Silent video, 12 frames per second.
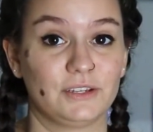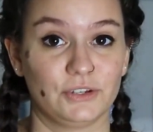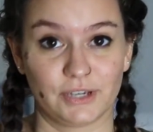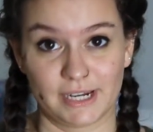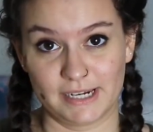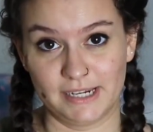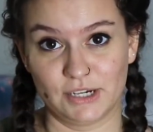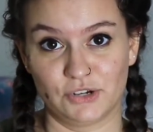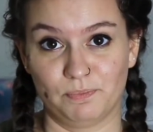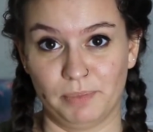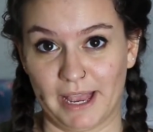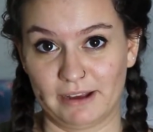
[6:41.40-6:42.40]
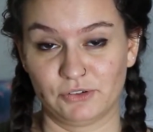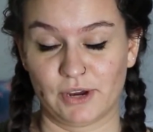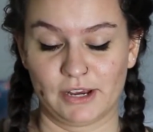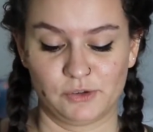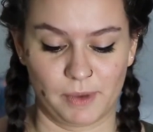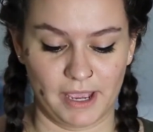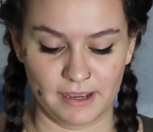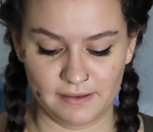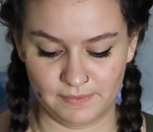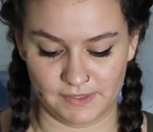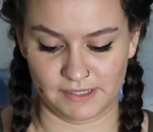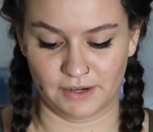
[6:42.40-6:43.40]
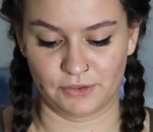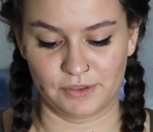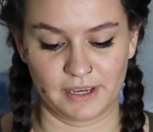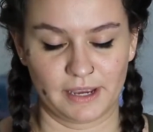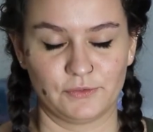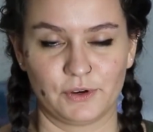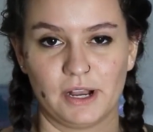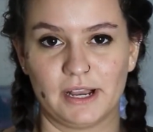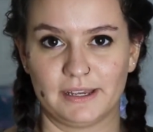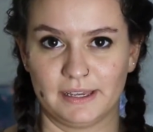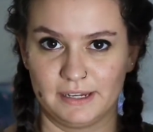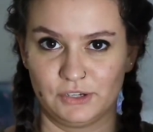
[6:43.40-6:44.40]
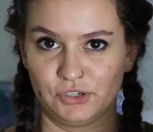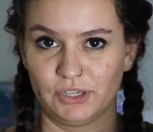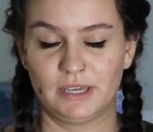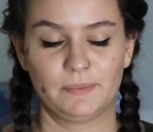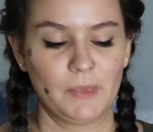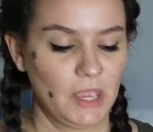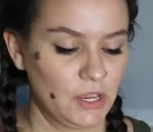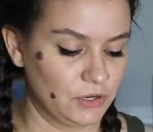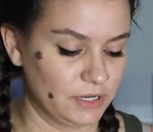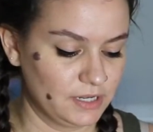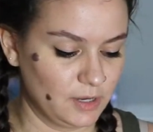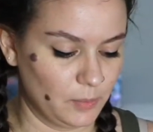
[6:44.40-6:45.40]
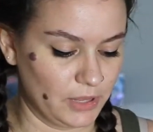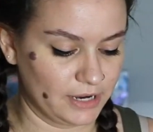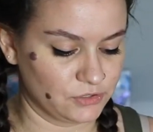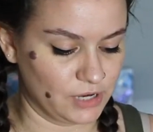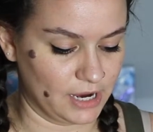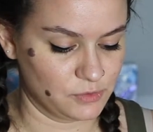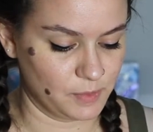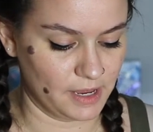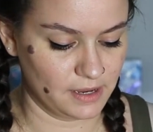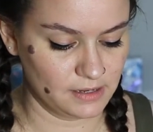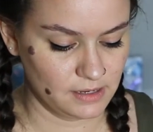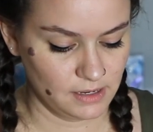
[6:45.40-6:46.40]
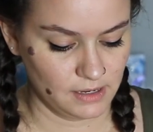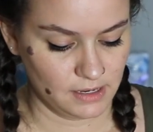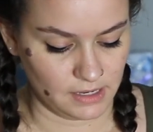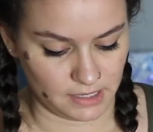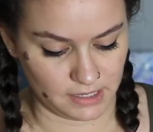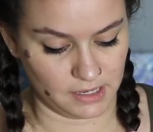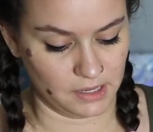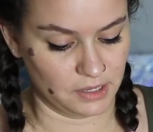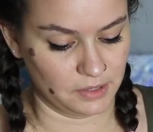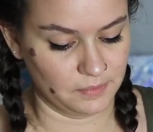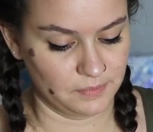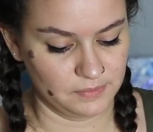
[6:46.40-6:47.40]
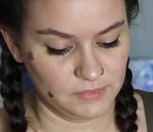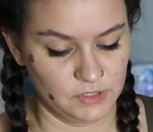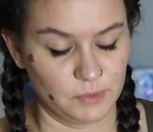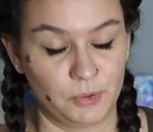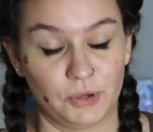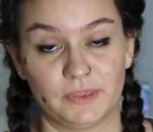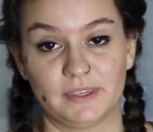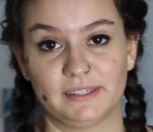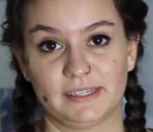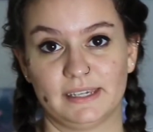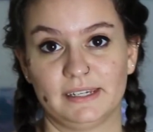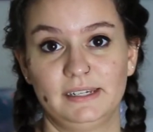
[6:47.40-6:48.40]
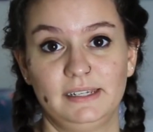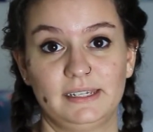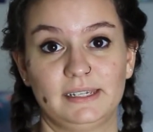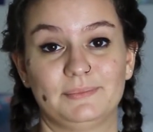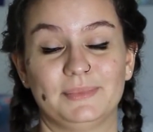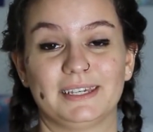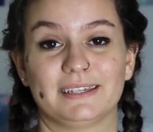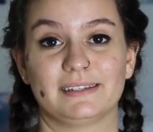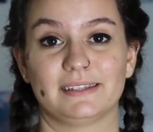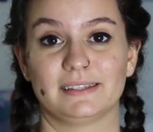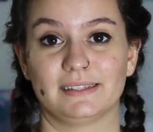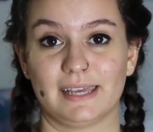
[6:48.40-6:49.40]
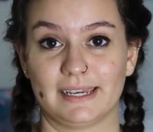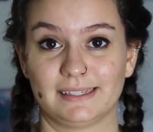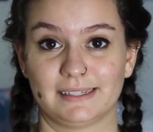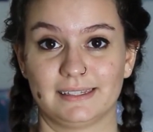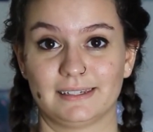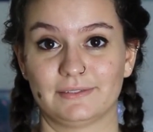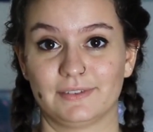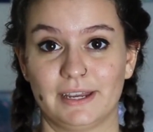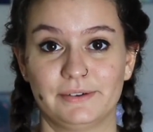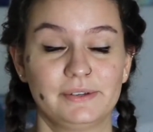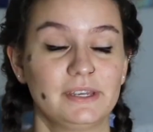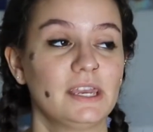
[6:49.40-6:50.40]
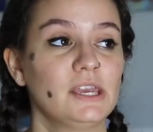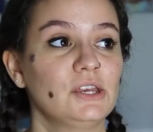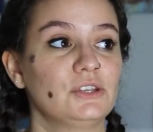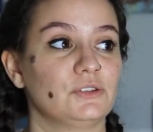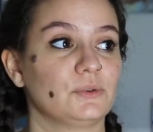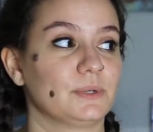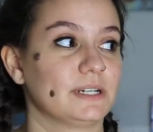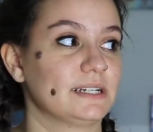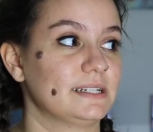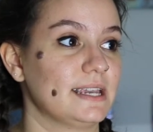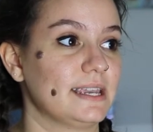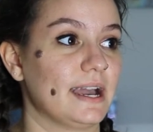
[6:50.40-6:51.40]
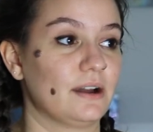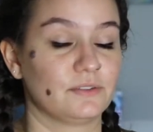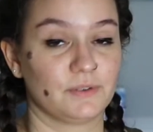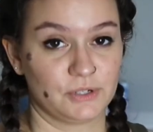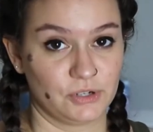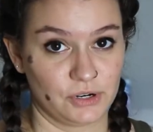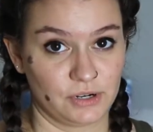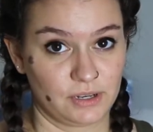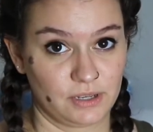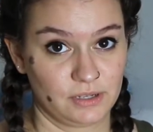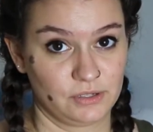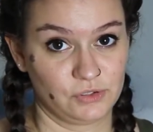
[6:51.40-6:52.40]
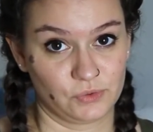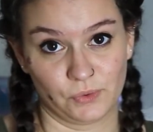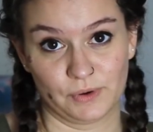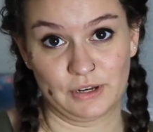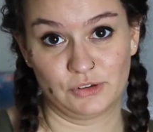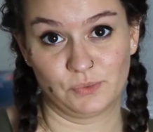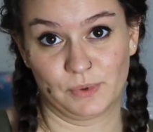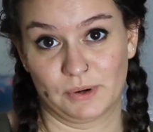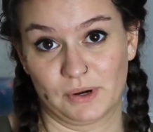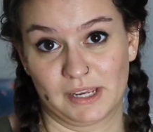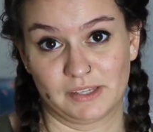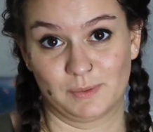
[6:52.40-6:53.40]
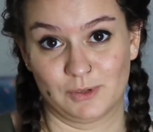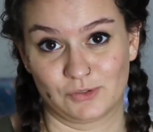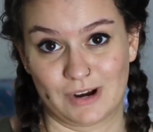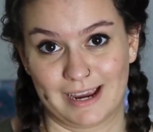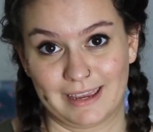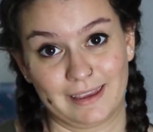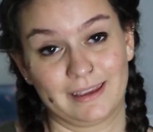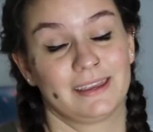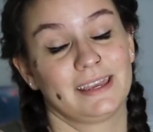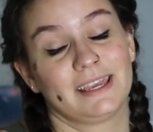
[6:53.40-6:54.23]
You're gonna need a black trash bag. That's another thing I forgot initially. You're gonna need a black trash bag to put this in because it's light sensitive now. So we're gonna take it out of our dark storage where it's been drying,